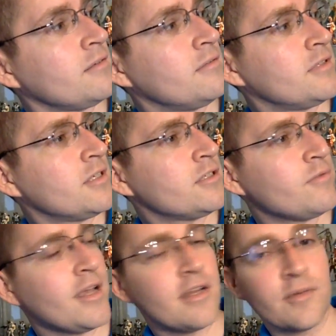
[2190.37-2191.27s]

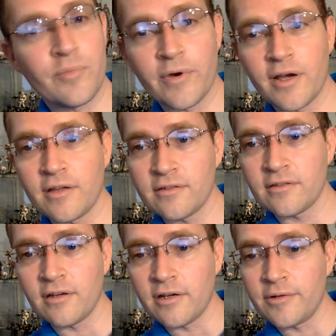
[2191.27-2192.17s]
situated,
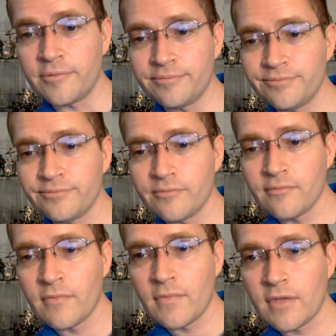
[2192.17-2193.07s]
but yeah,
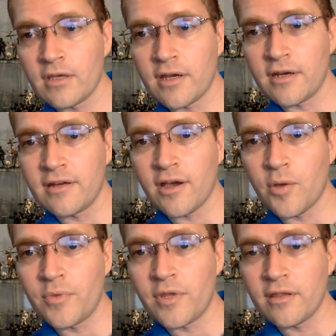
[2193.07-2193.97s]
I need to
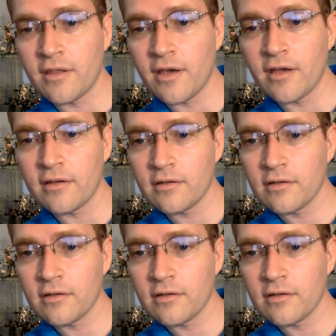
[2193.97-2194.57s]
update that.